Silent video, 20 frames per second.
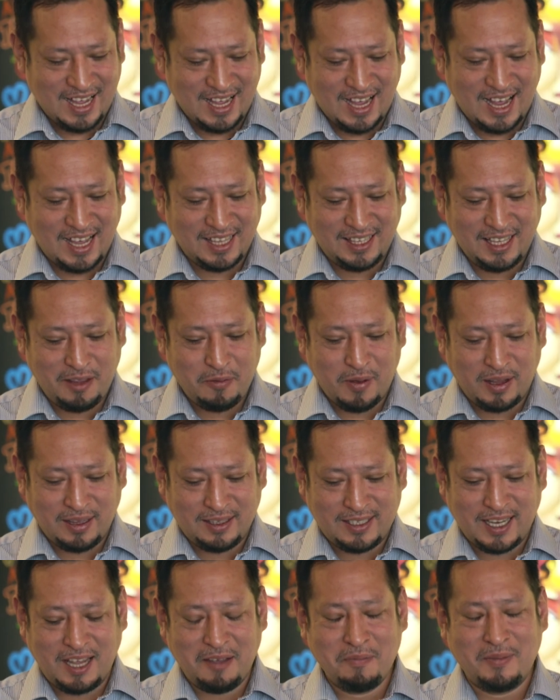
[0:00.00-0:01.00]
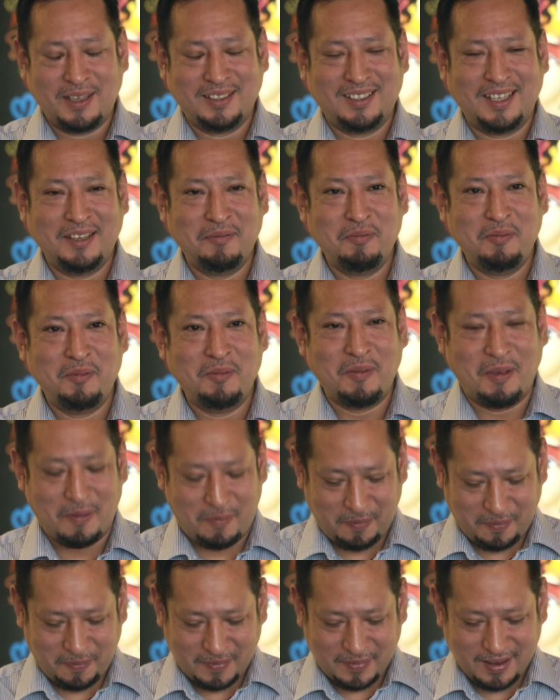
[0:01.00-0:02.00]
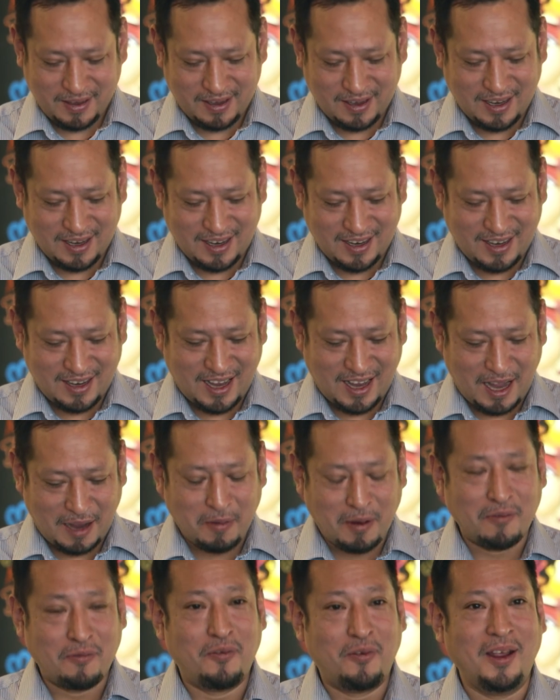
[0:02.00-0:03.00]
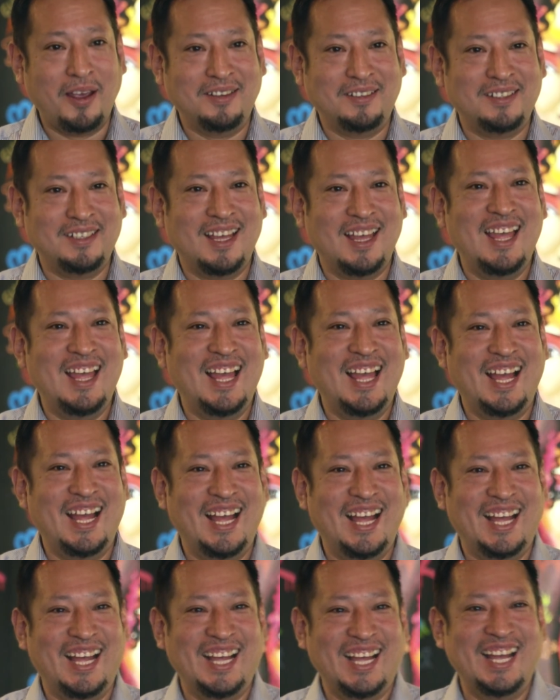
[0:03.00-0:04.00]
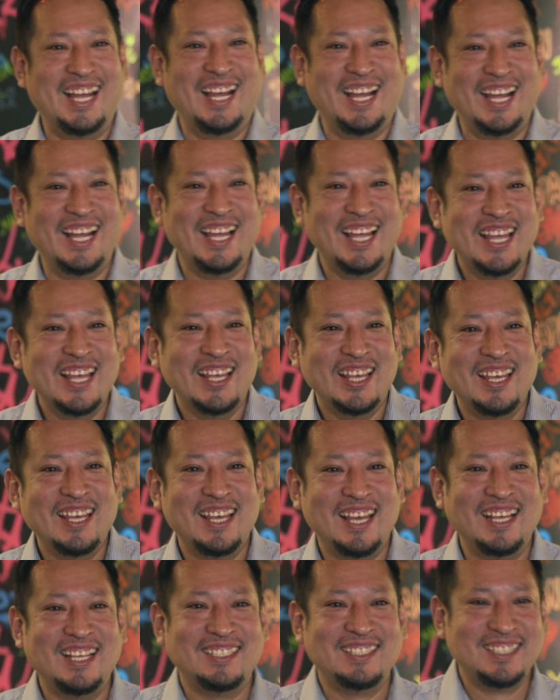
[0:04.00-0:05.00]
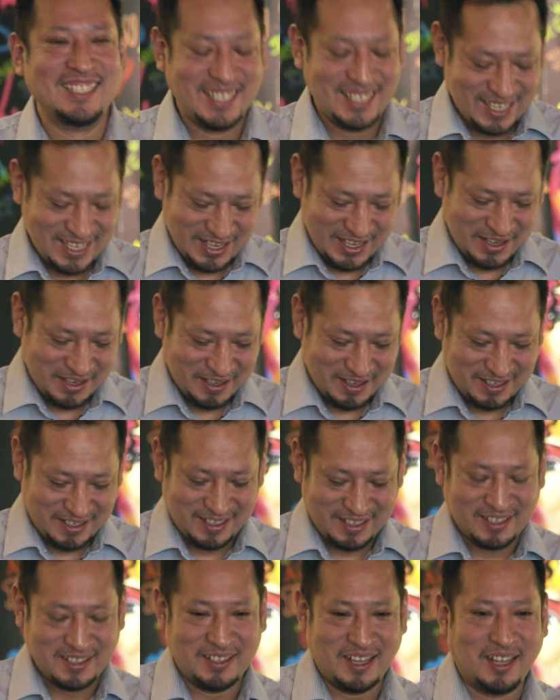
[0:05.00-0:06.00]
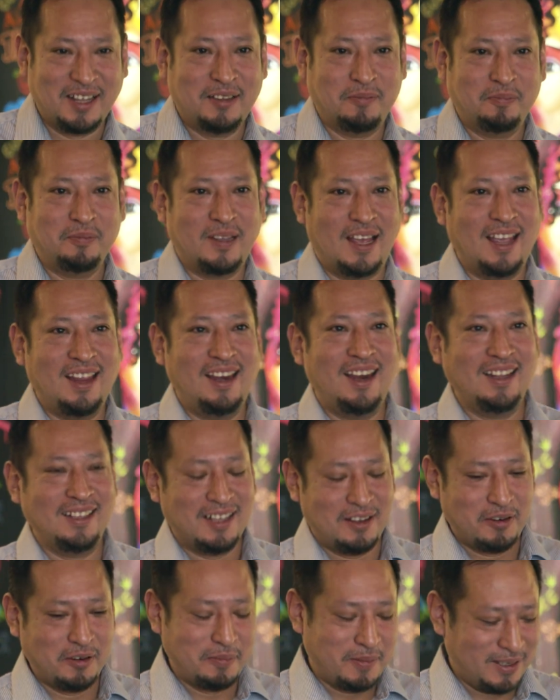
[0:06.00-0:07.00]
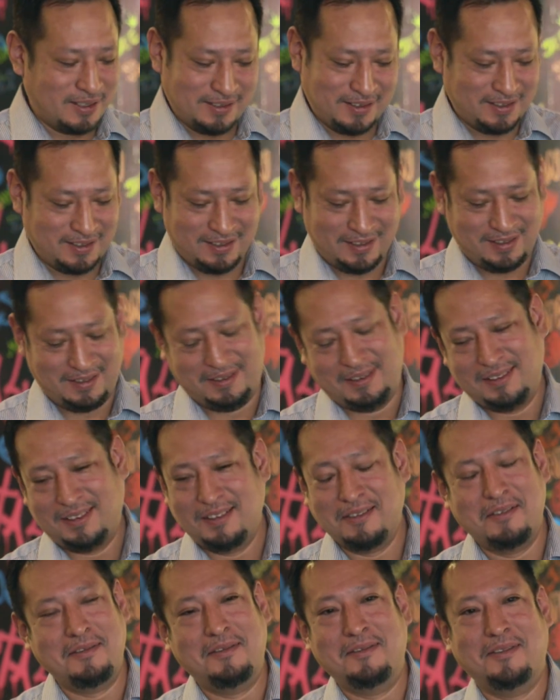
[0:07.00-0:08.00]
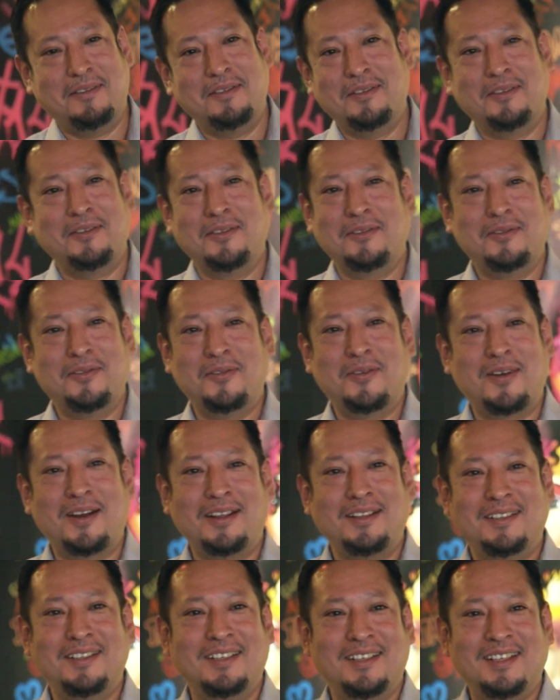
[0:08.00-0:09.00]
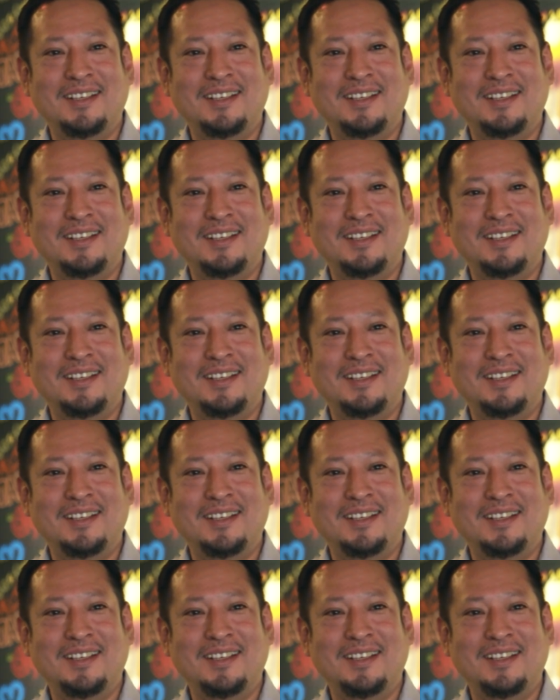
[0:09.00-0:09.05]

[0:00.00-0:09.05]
I did one time, but I'm afraid. Yes. I like the horse, but not to ride.